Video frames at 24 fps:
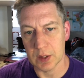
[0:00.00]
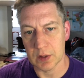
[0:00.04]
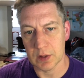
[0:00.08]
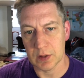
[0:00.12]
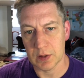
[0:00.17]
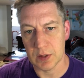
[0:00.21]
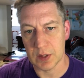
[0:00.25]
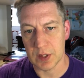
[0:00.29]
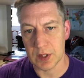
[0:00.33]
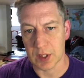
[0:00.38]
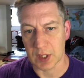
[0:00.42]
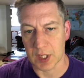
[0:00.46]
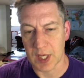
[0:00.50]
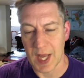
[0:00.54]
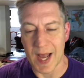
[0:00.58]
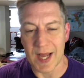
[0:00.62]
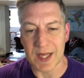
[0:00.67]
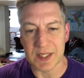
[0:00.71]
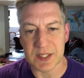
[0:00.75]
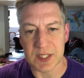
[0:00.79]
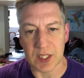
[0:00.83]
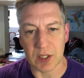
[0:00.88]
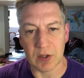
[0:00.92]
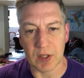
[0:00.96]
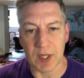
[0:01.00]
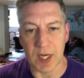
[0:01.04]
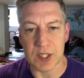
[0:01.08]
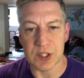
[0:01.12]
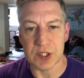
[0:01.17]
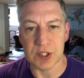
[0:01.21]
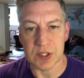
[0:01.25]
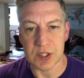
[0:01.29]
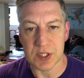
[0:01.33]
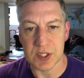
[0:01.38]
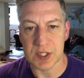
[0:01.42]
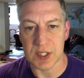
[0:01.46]
The cost
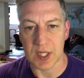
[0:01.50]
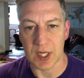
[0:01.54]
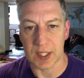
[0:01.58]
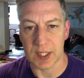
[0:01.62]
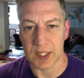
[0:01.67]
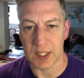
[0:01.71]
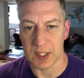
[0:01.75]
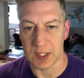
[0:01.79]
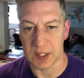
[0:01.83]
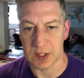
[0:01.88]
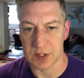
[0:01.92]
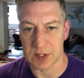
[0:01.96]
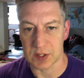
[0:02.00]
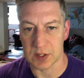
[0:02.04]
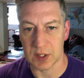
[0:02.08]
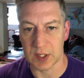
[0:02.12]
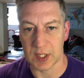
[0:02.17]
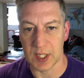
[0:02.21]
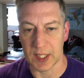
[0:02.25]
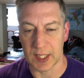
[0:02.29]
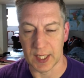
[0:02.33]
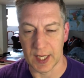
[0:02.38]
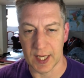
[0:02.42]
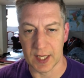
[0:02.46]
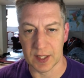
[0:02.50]
segregation study is looking